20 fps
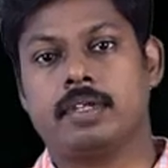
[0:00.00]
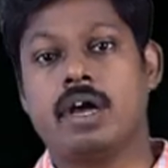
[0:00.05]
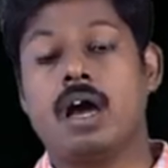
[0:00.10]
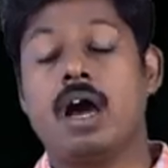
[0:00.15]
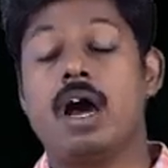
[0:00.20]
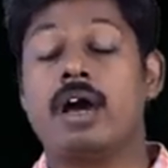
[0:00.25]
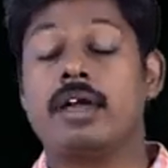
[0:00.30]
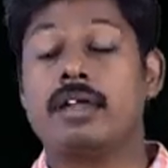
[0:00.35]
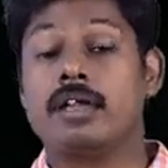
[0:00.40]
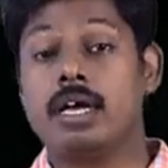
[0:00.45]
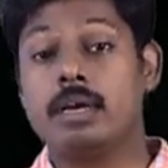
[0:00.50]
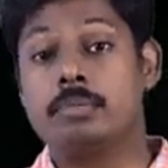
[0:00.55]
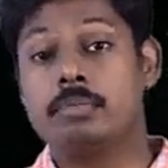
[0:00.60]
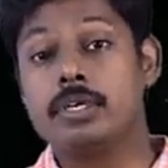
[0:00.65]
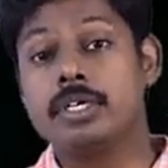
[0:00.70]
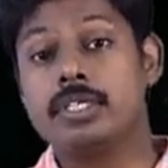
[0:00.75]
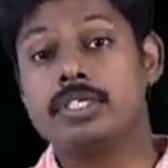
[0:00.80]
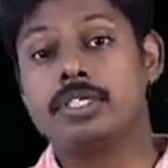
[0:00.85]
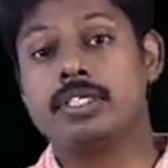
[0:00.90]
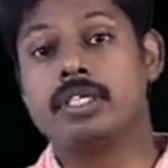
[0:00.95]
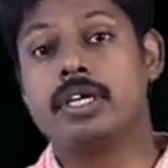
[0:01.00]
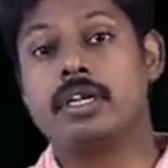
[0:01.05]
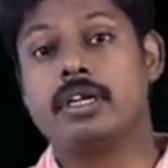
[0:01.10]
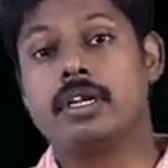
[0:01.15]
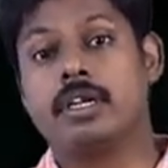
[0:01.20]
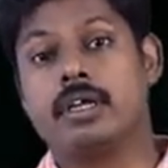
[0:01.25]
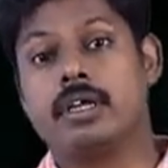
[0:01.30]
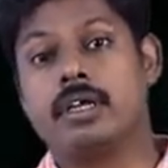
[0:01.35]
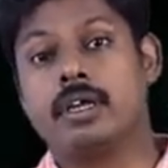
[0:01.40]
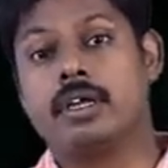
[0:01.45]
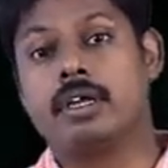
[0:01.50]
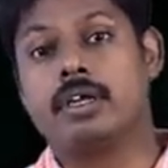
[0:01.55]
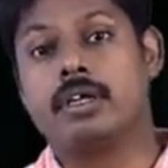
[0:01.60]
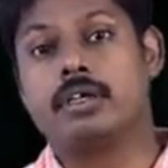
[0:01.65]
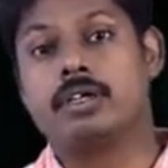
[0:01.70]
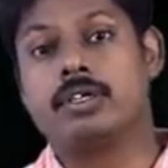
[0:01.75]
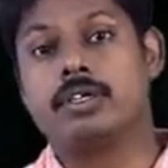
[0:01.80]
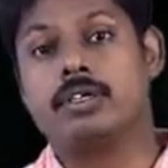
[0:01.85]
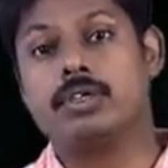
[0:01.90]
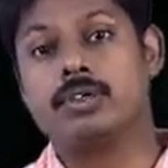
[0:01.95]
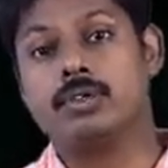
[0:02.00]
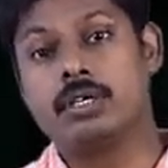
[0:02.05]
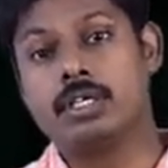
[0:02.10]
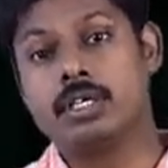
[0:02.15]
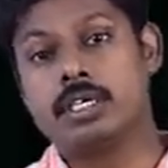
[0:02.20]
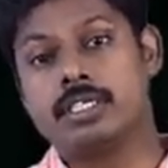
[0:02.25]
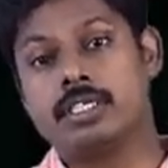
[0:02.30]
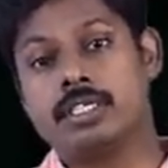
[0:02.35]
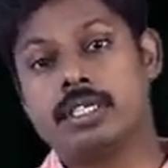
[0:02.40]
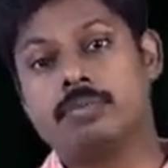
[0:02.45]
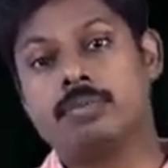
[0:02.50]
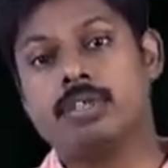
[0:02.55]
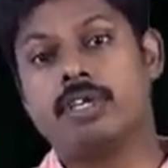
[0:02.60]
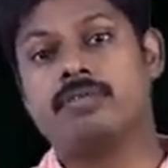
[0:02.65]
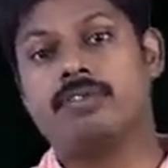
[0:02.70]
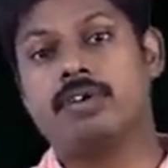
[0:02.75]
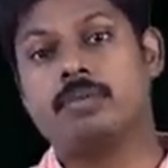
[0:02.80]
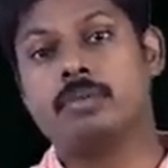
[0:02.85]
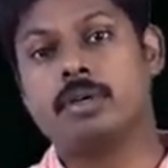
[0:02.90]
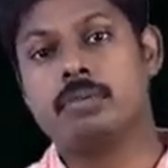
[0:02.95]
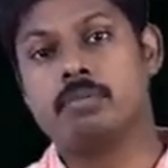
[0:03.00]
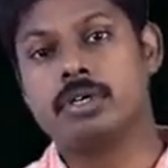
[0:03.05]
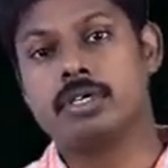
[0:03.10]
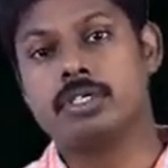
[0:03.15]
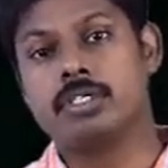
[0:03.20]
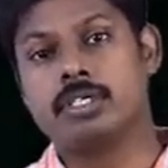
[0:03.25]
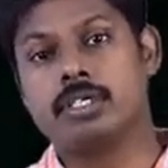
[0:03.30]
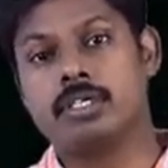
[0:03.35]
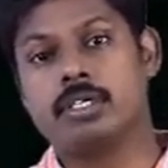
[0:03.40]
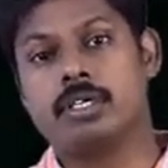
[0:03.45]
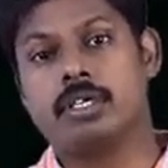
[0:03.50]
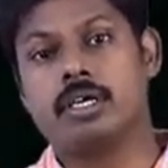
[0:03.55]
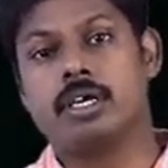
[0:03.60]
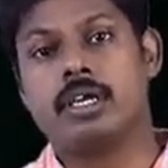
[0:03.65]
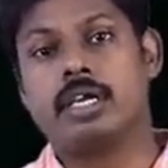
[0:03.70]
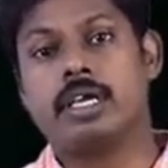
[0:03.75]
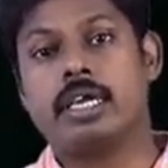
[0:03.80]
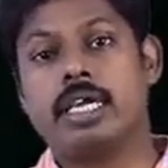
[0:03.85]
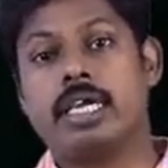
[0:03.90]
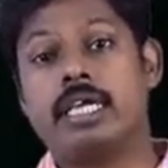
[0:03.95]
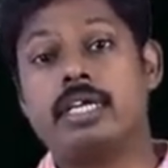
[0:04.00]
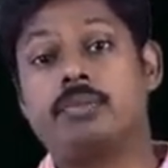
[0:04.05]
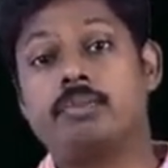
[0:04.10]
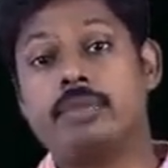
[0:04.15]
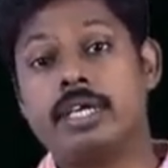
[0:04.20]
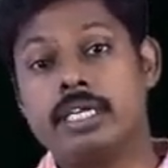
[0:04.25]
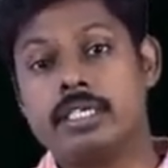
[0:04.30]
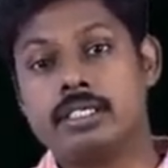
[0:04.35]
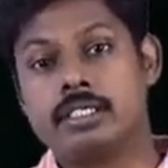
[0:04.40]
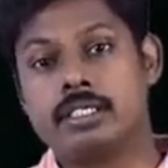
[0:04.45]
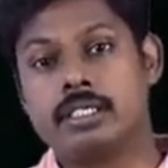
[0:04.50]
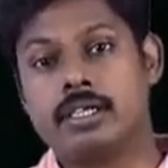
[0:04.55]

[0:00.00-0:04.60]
Or a person, you learned something from a person, it means